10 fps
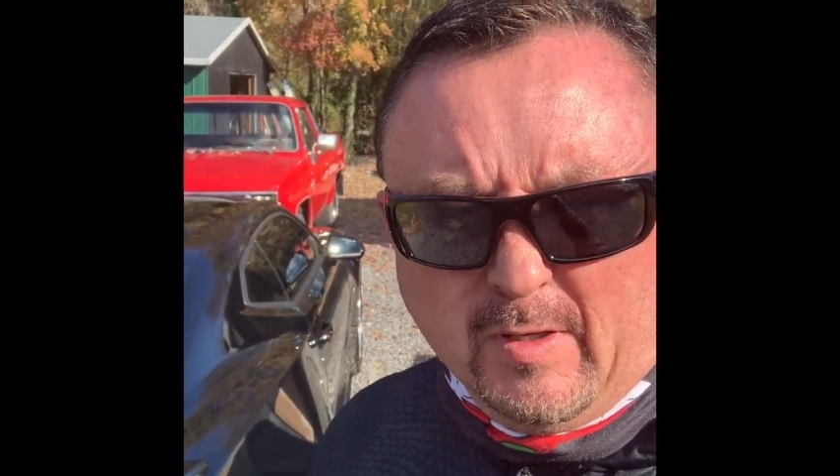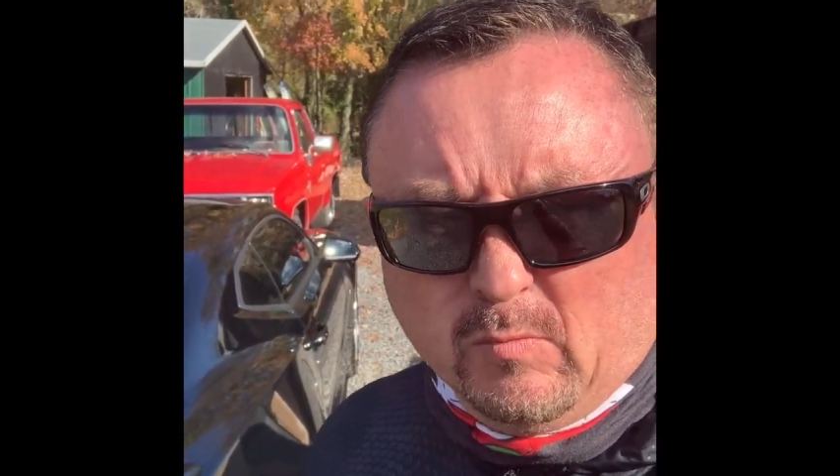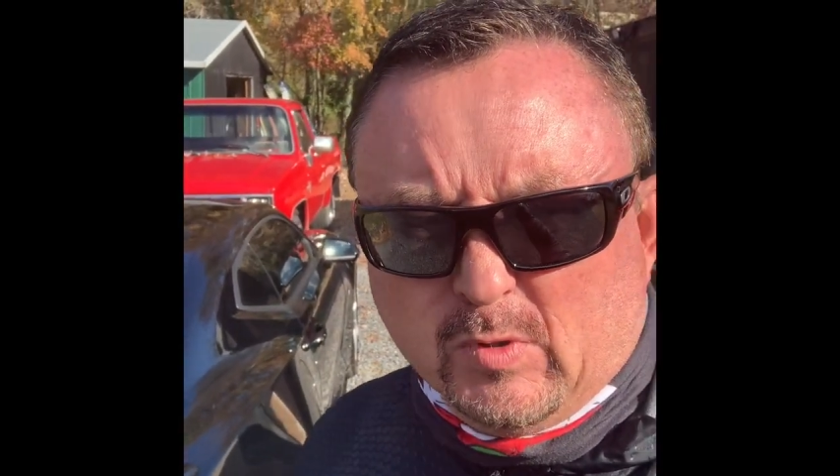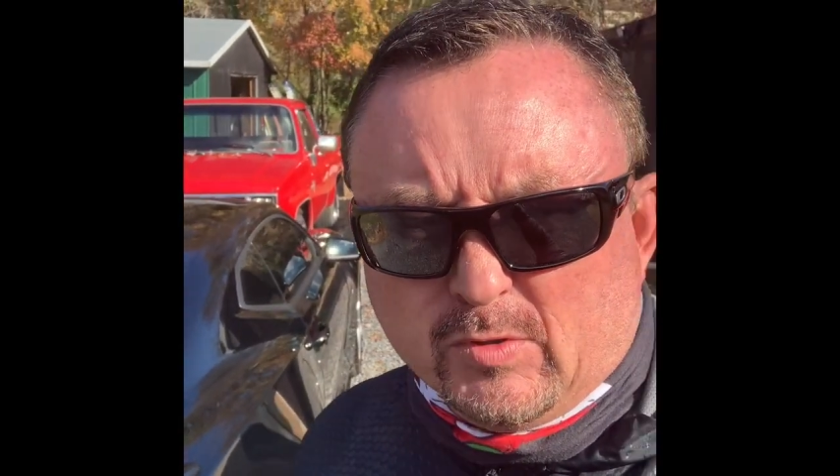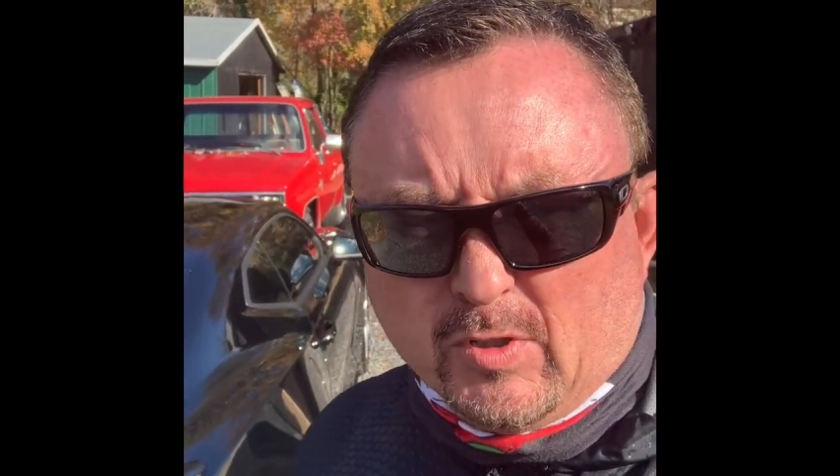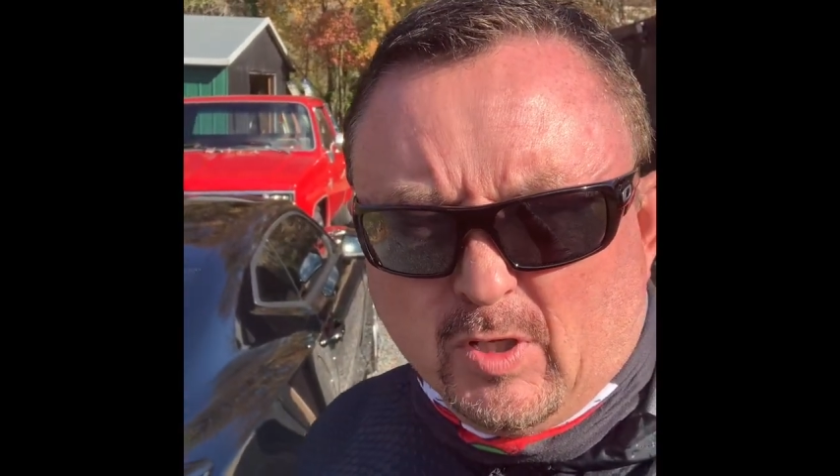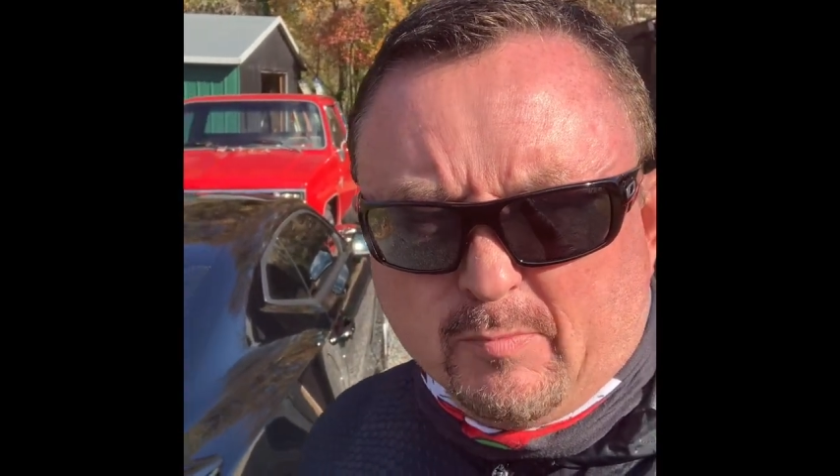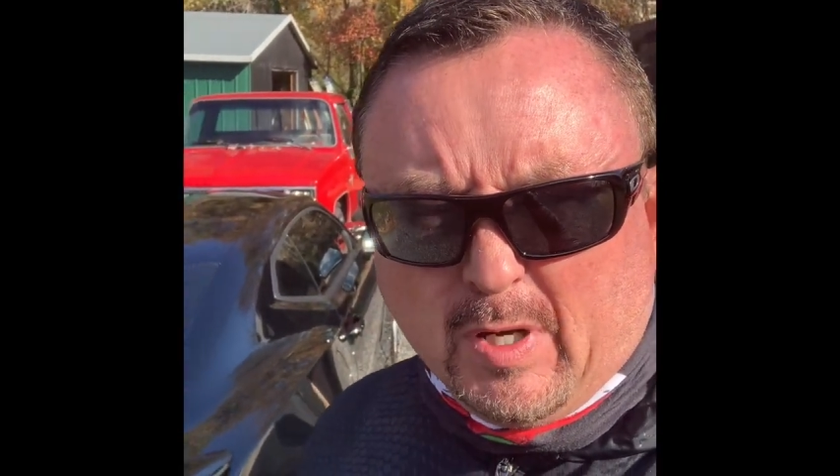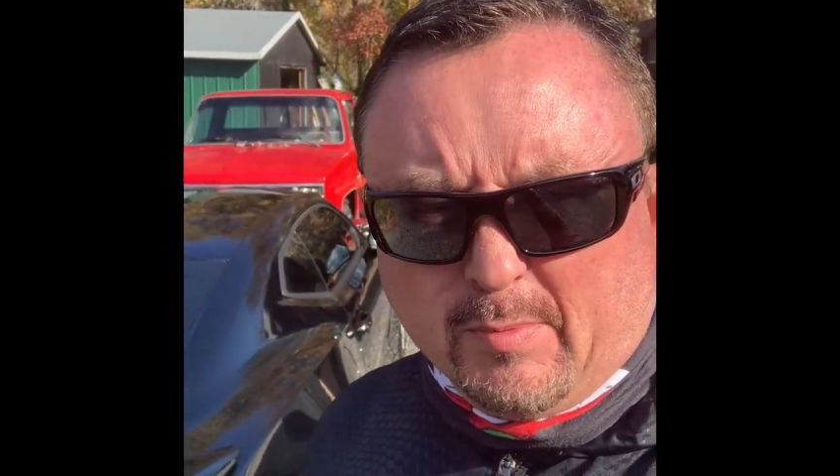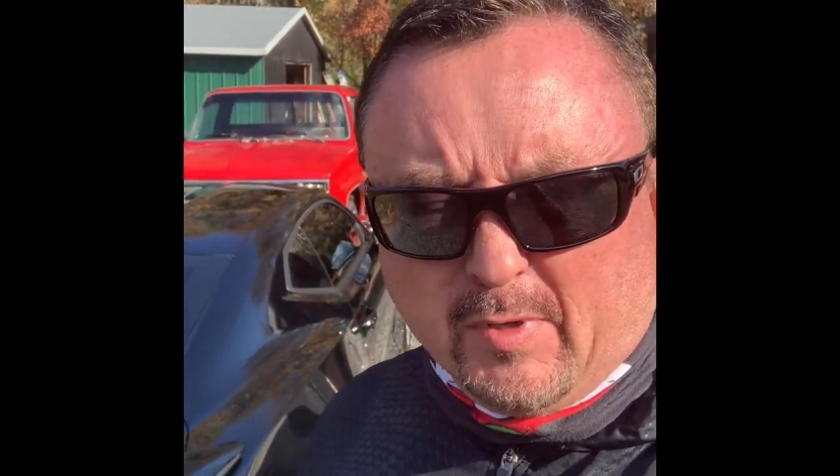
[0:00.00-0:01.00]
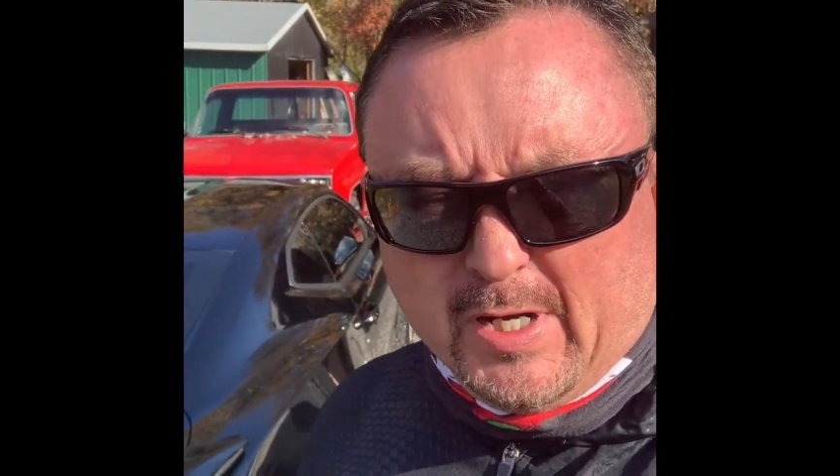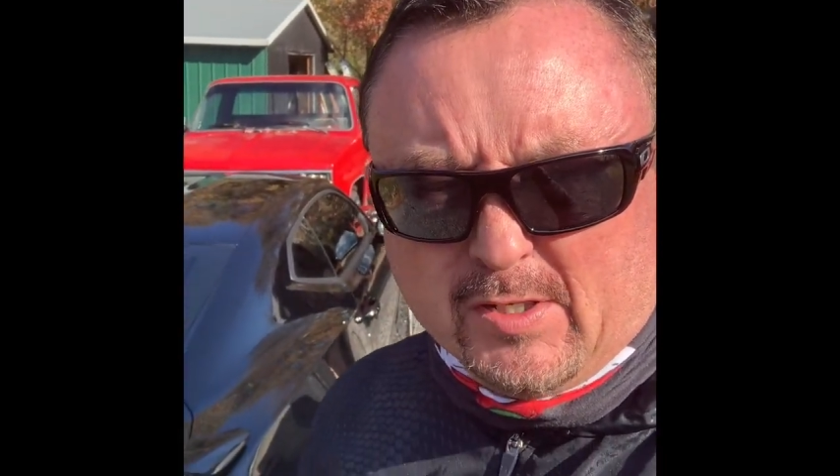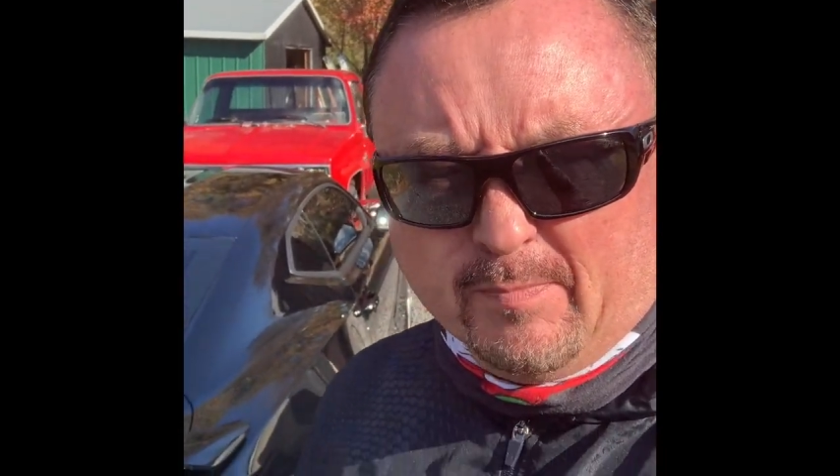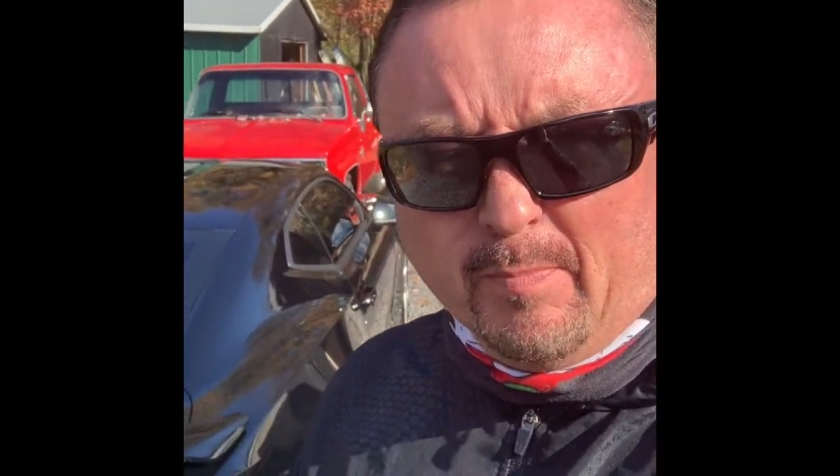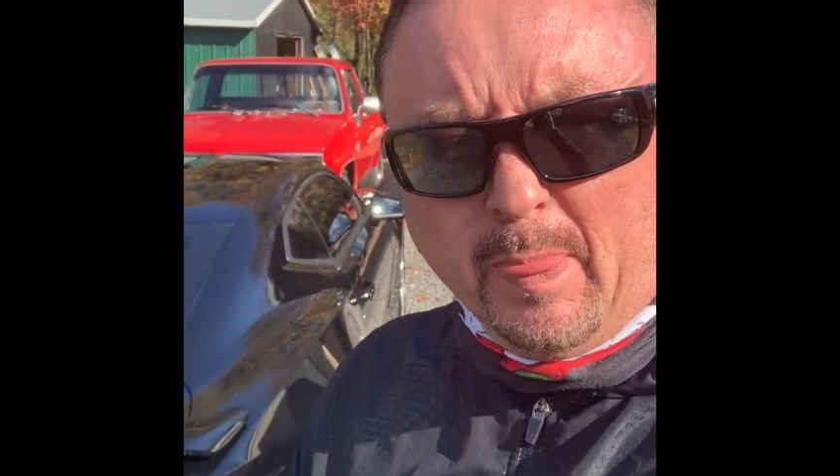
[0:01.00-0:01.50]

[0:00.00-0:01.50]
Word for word: and we'll start the preparation.